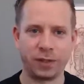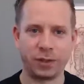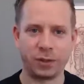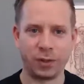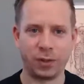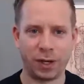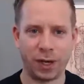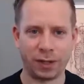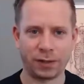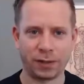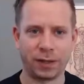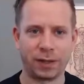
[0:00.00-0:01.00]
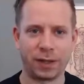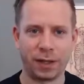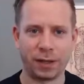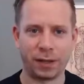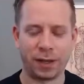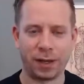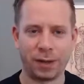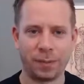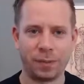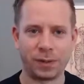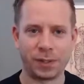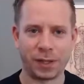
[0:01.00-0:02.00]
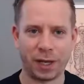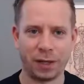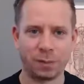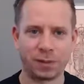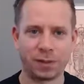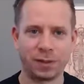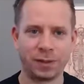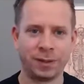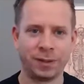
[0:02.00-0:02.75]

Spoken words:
do the next steps,